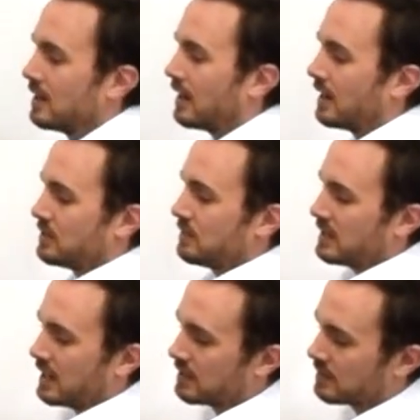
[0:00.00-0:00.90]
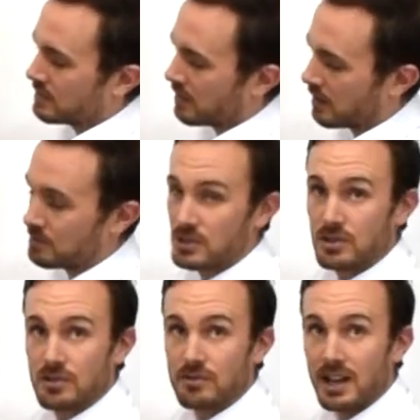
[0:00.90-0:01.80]
as you've taken the time
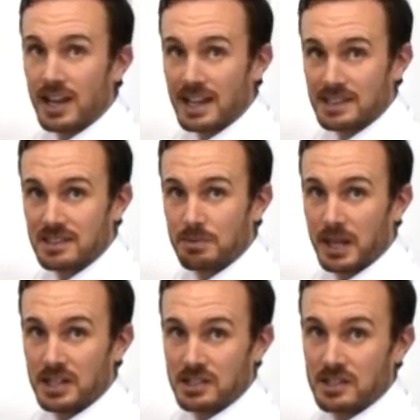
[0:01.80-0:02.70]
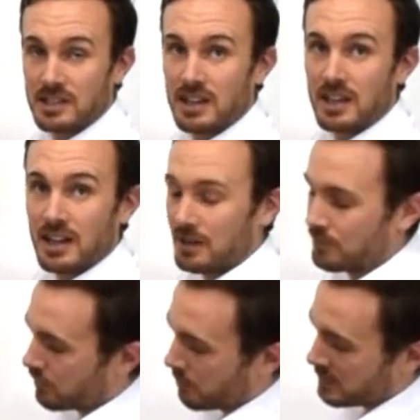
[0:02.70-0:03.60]
to relax the patient
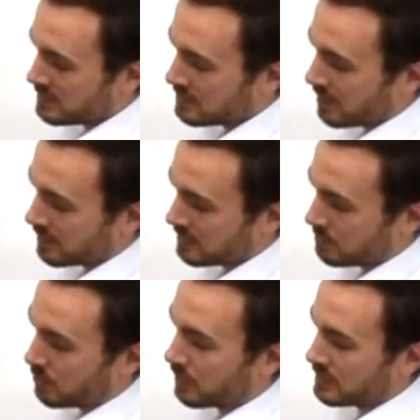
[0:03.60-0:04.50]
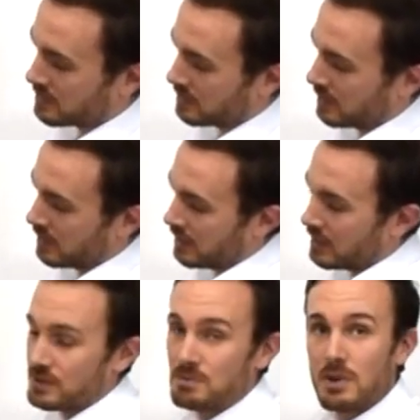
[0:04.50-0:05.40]
and from this starting point
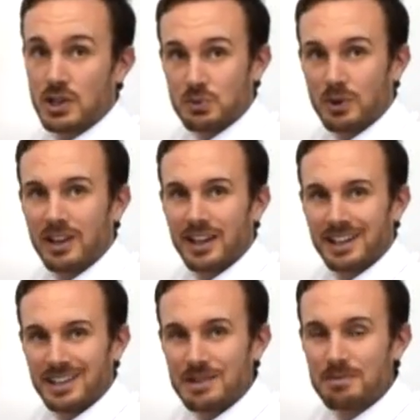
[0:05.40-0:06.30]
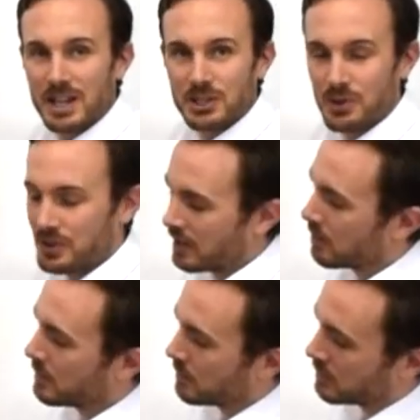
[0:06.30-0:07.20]
it's much more likely that manual
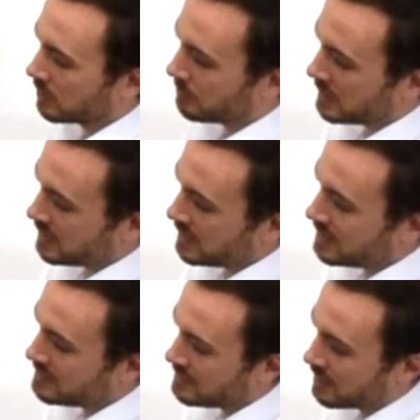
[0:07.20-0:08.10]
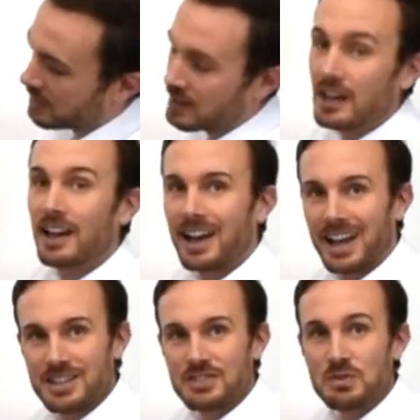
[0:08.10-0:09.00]
therapy will be easier
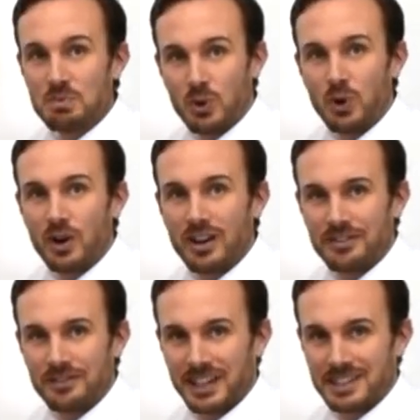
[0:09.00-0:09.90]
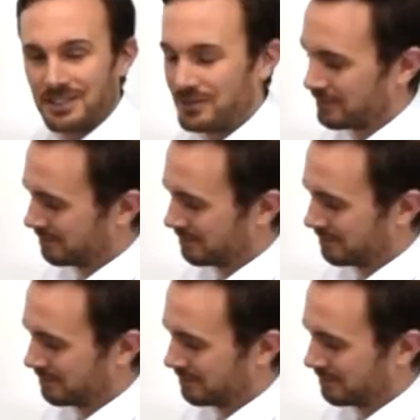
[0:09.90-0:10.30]
and more effective.